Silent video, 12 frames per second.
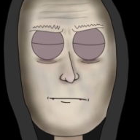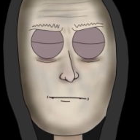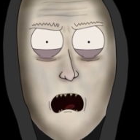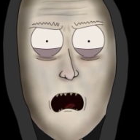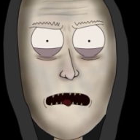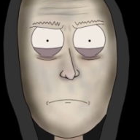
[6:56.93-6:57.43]
I
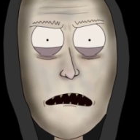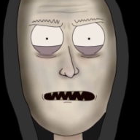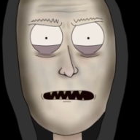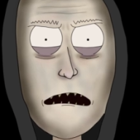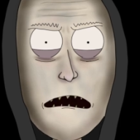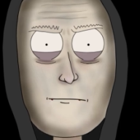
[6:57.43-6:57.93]
must be
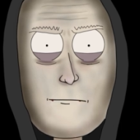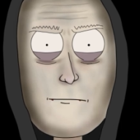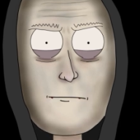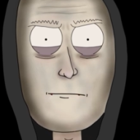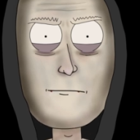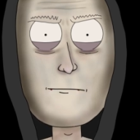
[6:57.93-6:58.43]
crazy.
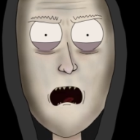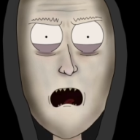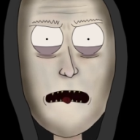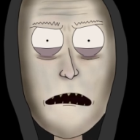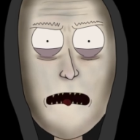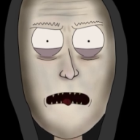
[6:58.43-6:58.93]
Fears
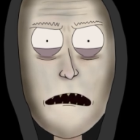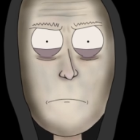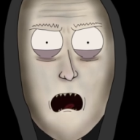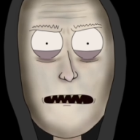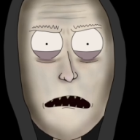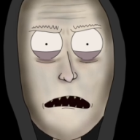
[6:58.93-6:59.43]
consume my
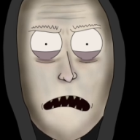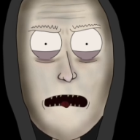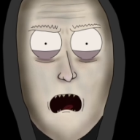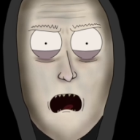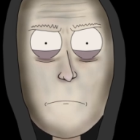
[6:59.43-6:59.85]
brain so